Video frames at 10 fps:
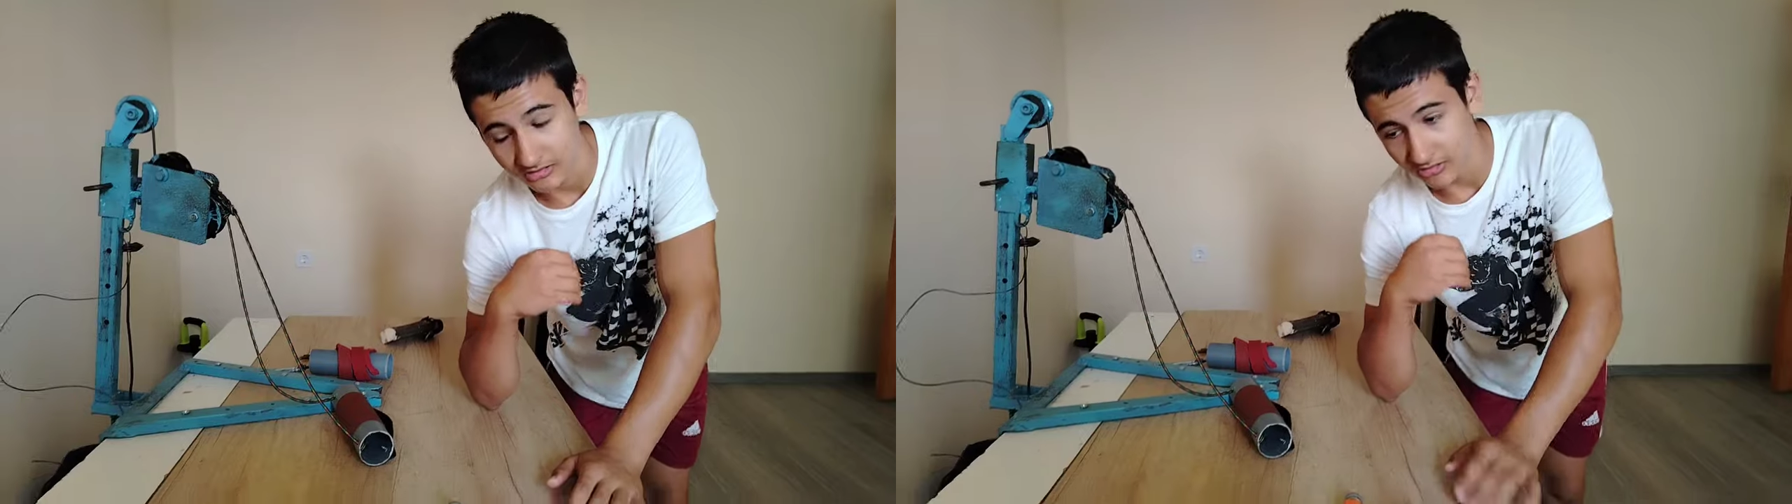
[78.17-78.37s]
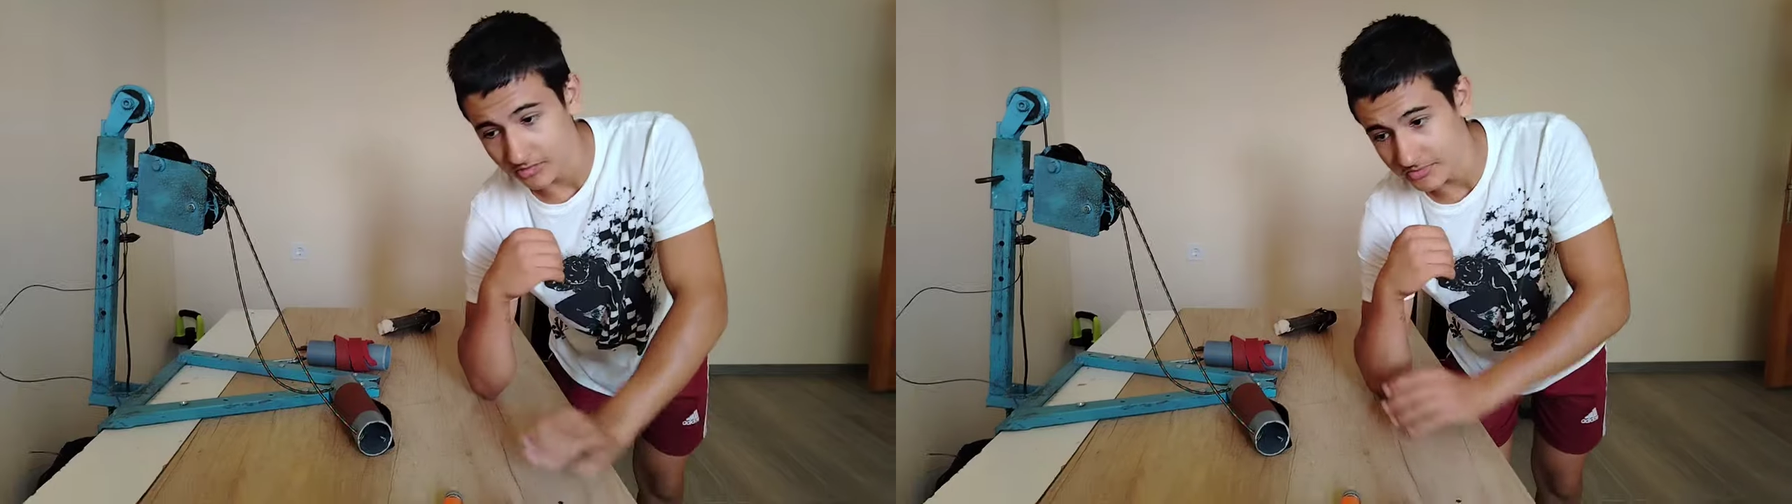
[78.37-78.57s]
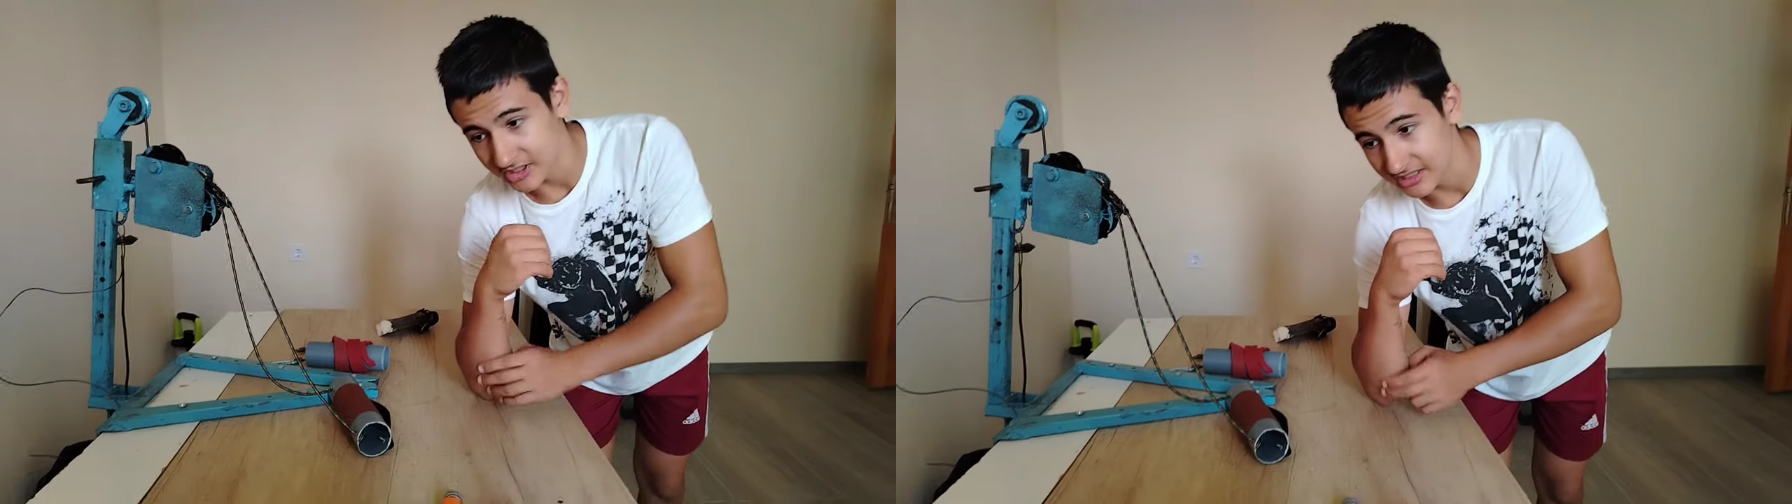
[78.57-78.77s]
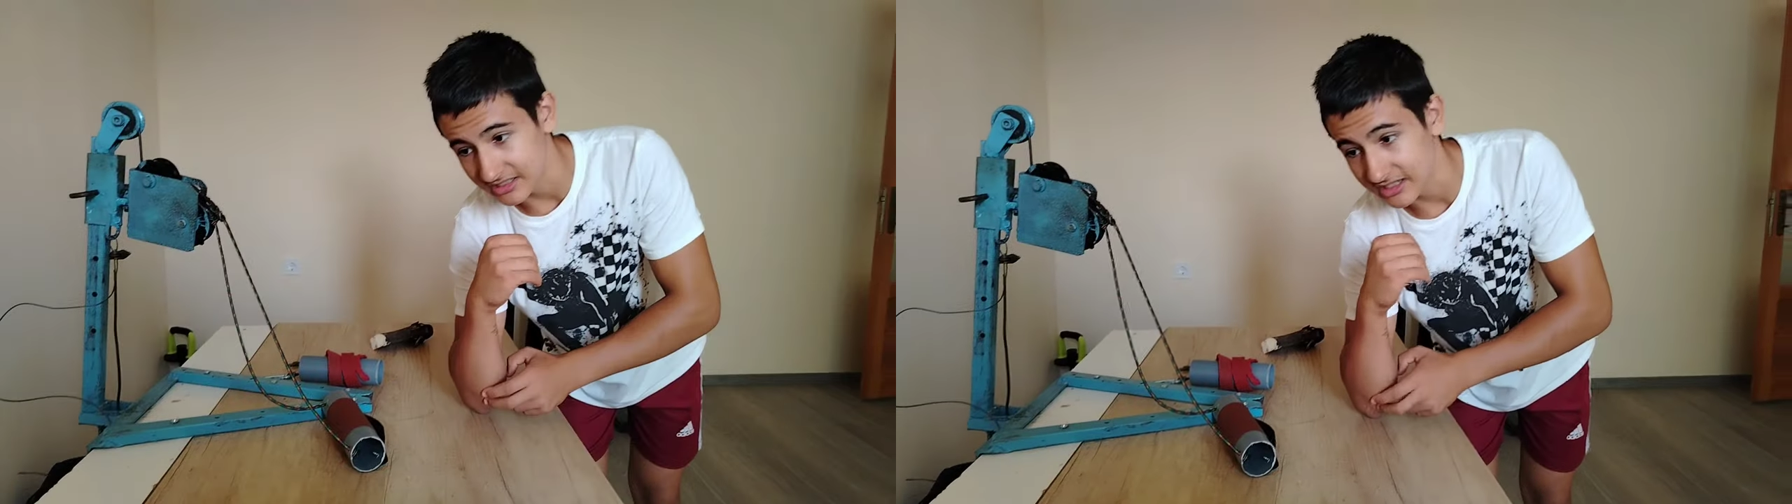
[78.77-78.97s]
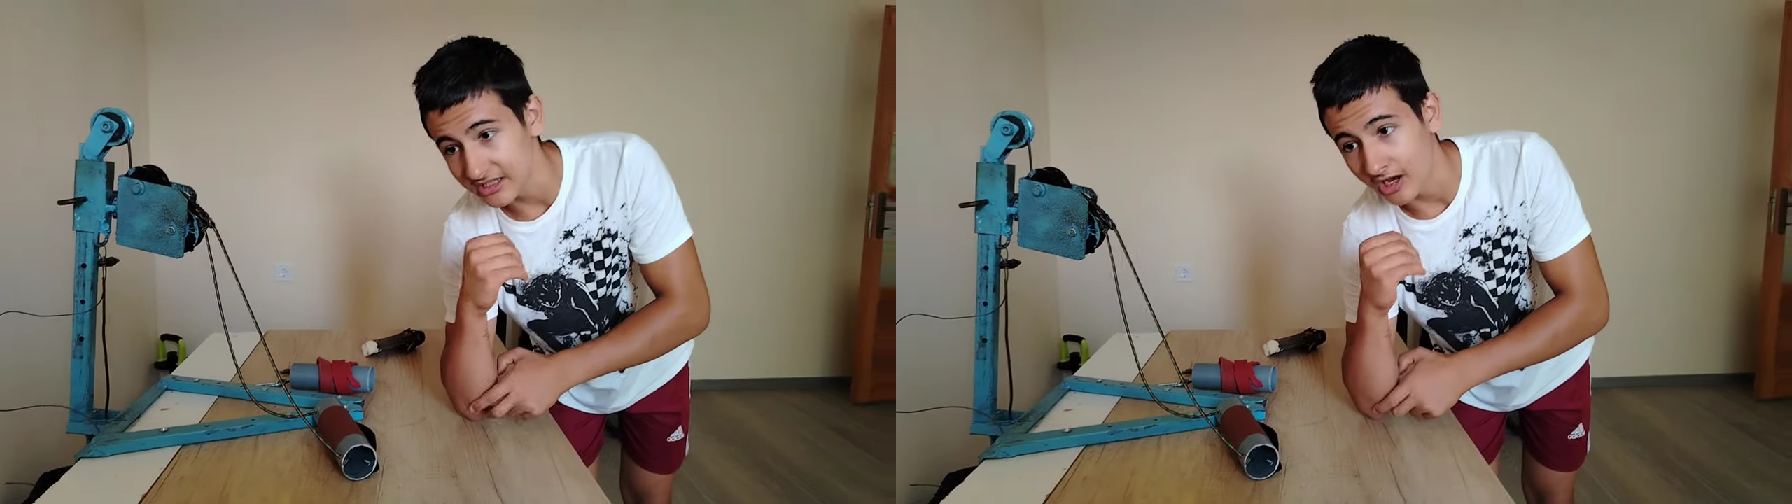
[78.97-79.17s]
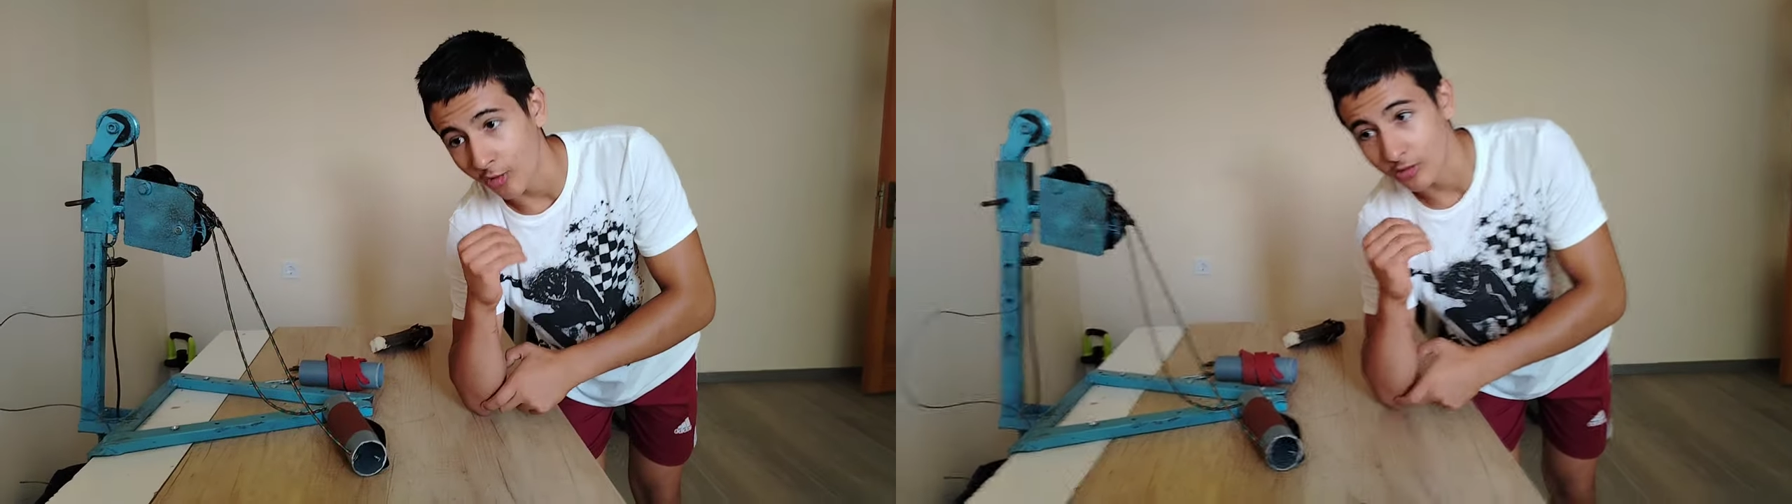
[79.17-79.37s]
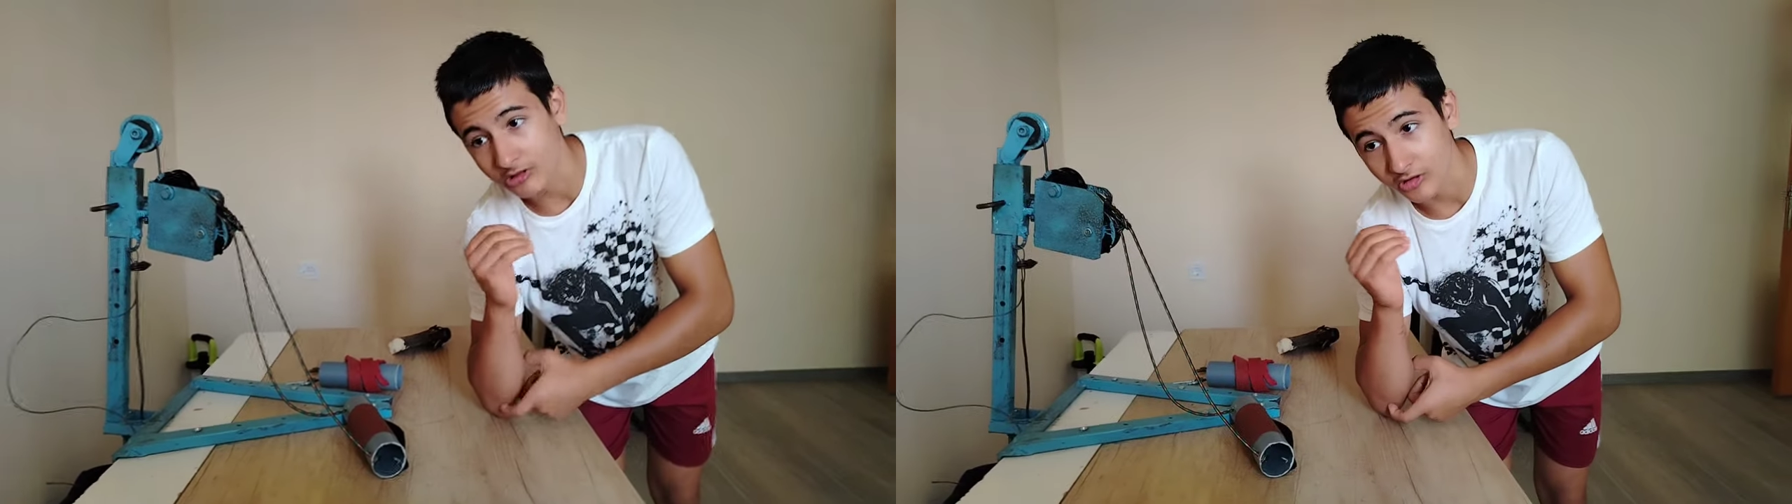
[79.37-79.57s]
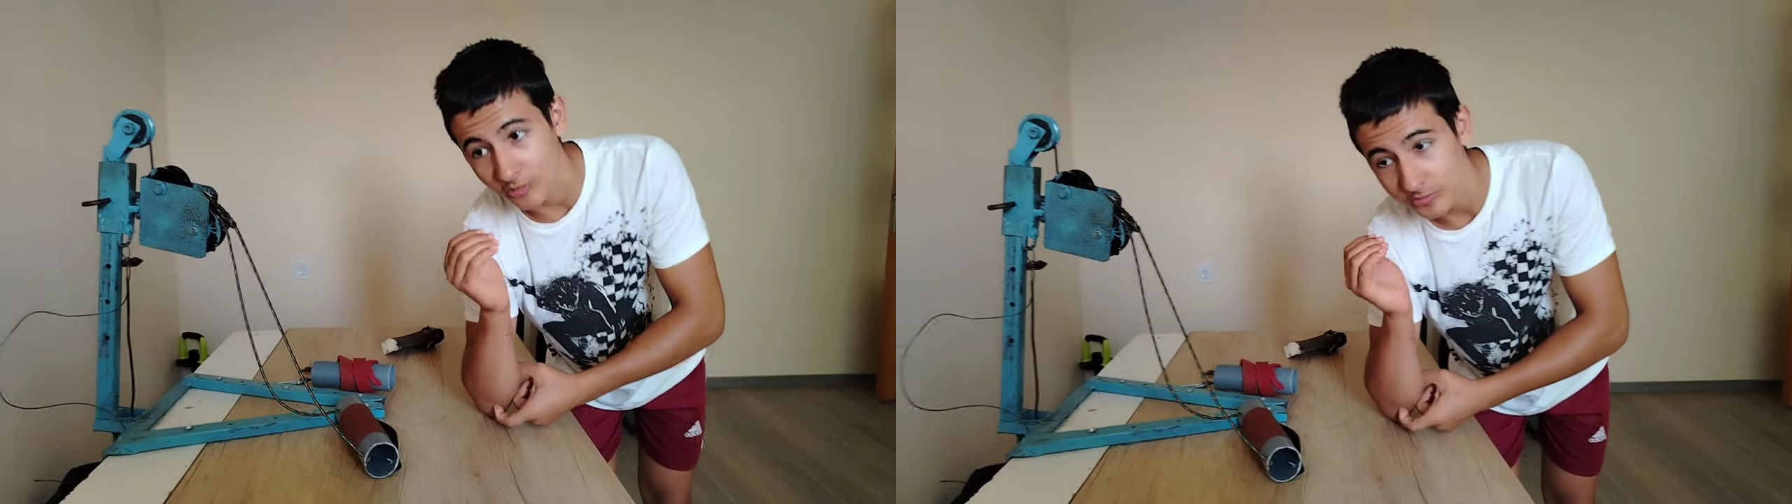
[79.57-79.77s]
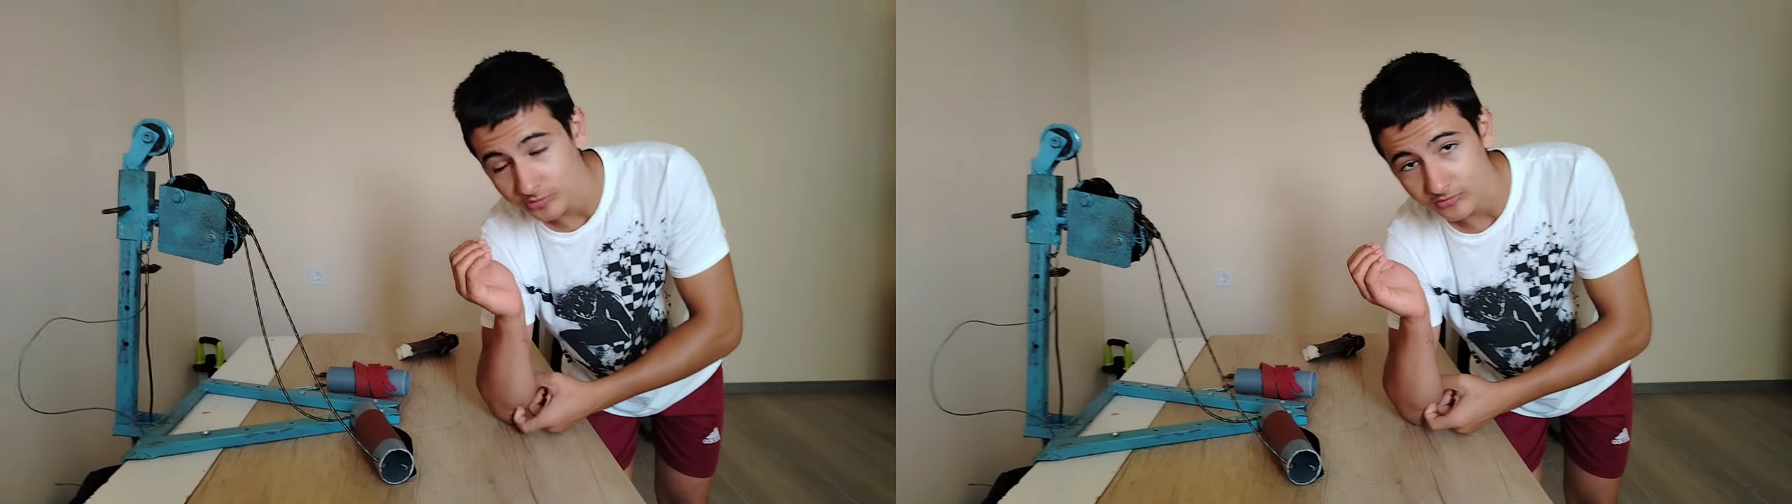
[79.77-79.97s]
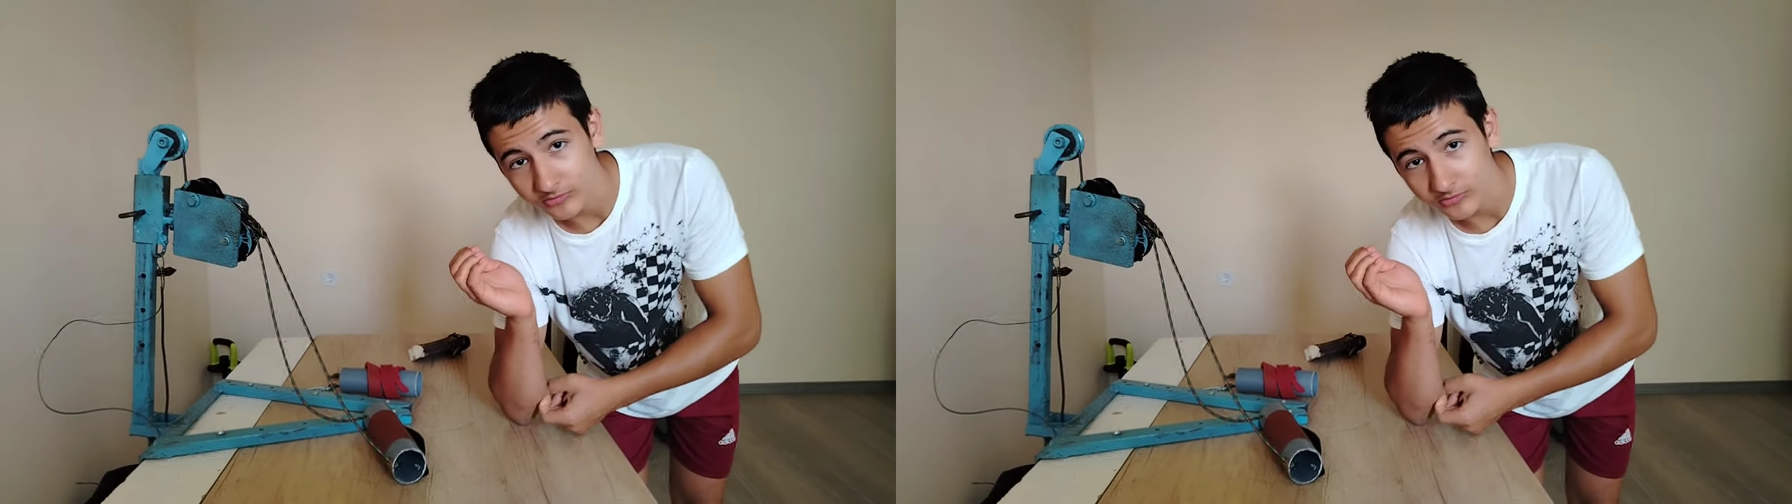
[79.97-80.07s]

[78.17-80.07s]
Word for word: Obviously, our cup